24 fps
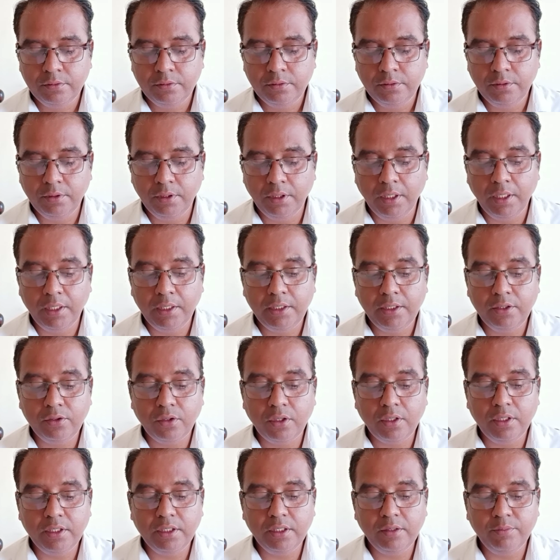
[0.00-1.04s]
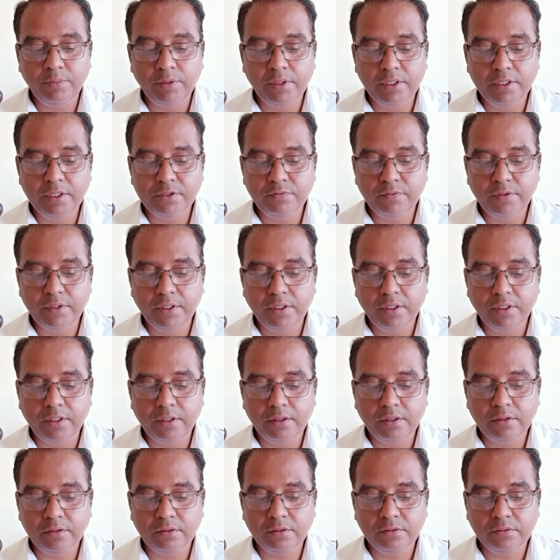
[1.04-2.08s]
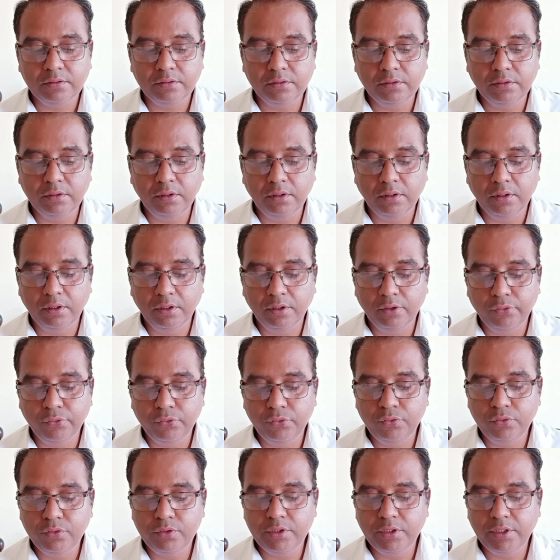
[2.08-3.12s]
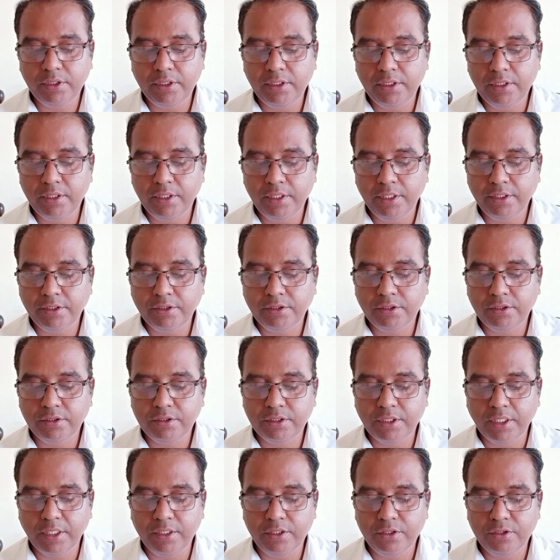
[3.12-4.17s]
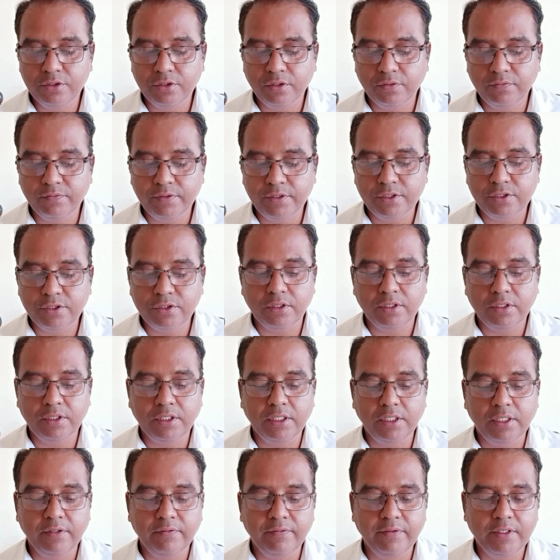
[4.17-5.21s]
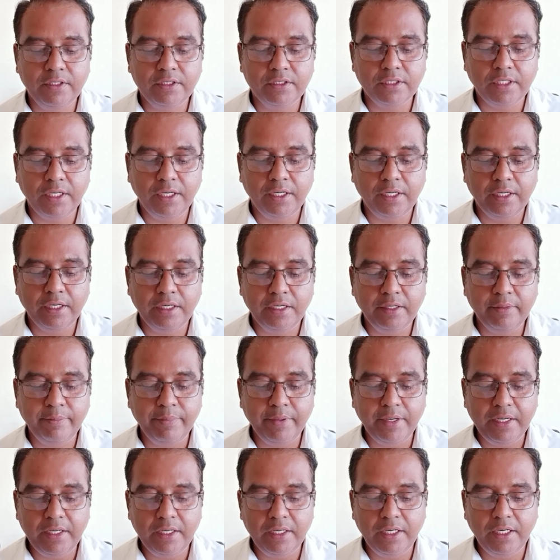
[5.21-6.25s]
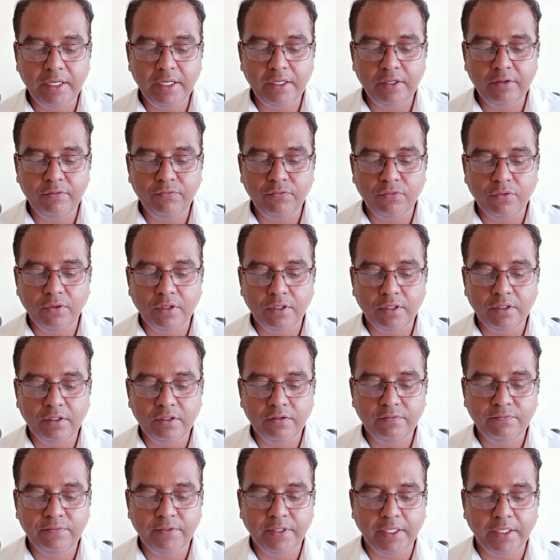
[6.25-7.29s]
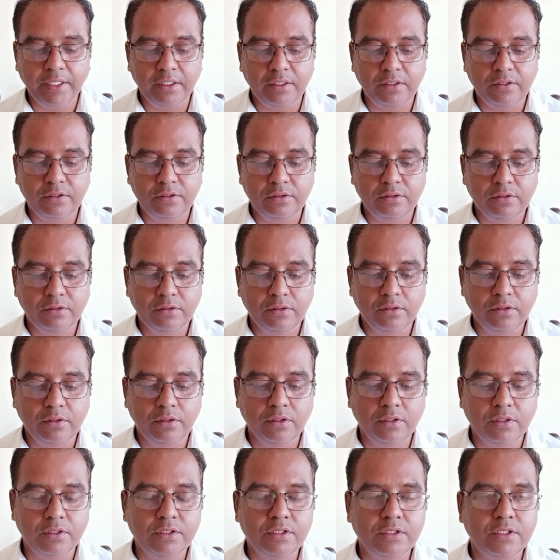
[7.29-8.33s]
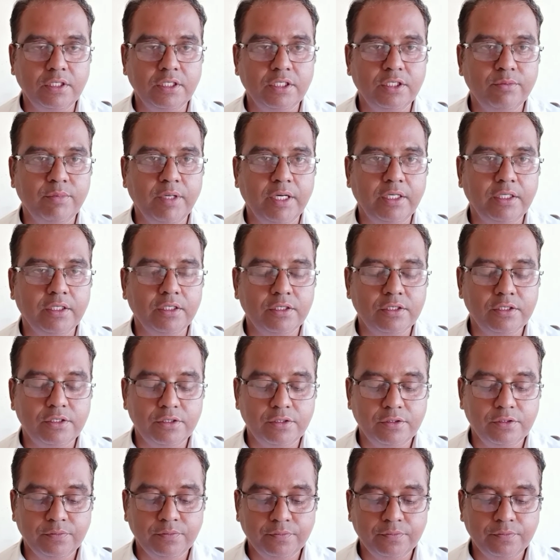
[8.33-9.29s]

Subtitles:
The early chronicle plays were a loosely knit series of historical events and depended for effect on stage battles.